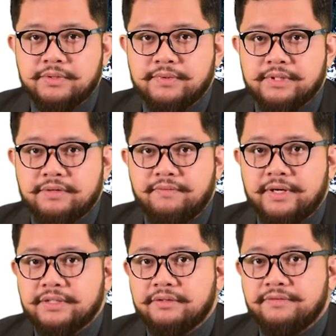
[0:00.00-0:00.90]
was a
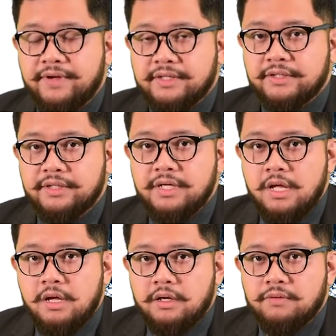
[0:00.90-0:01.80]
vital factor
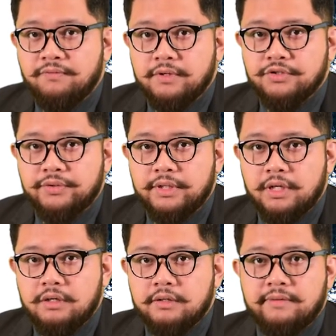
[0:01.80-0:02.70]
in fostering
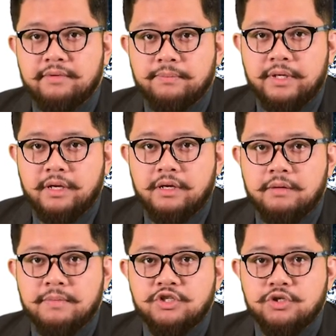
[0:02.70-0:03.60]
and developing
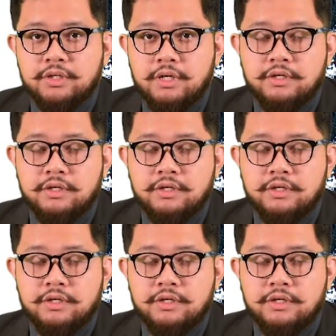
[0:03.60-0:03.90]
a matured